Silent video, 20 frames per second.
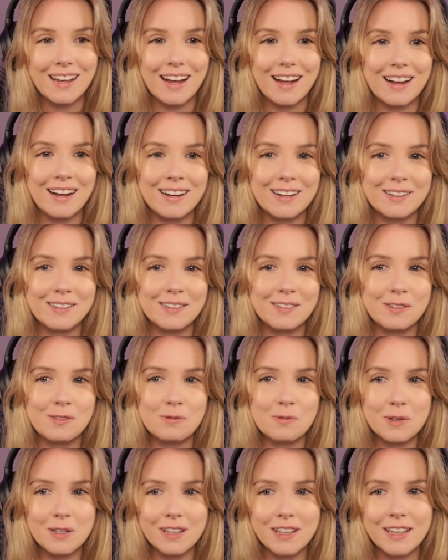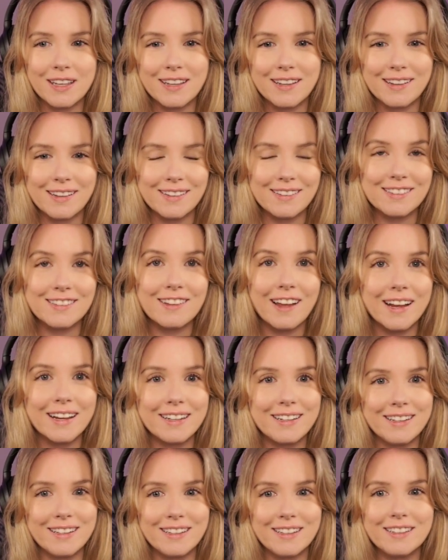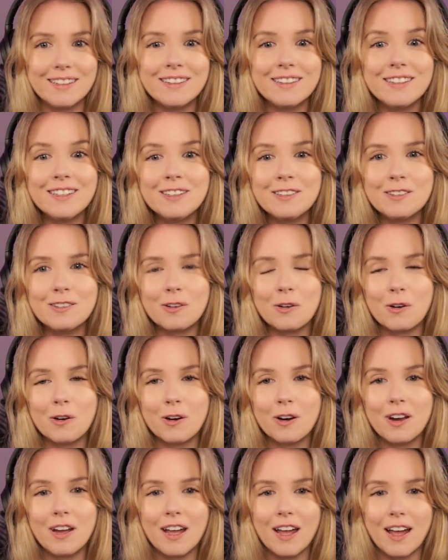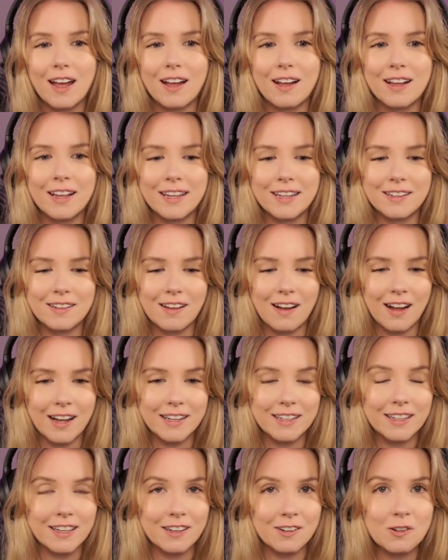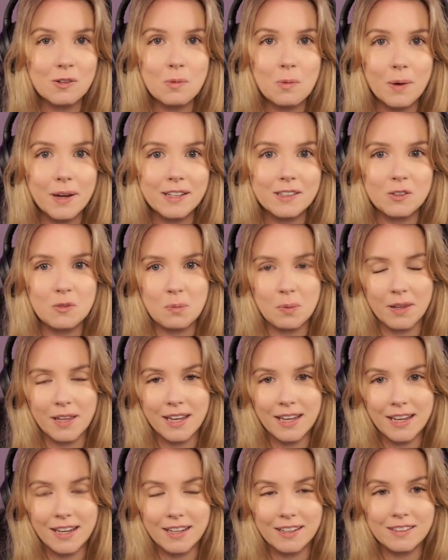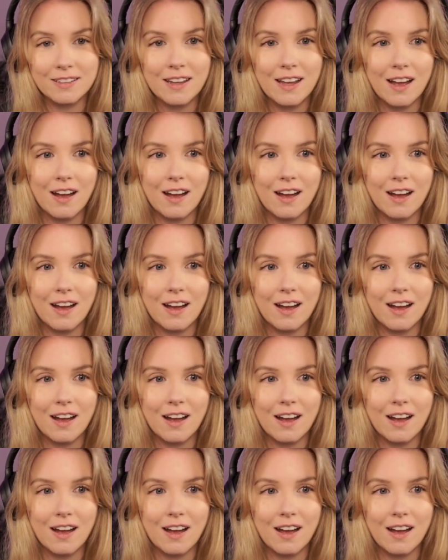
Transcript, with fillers: uh, is really exciting teaser and I cannot wait to play it.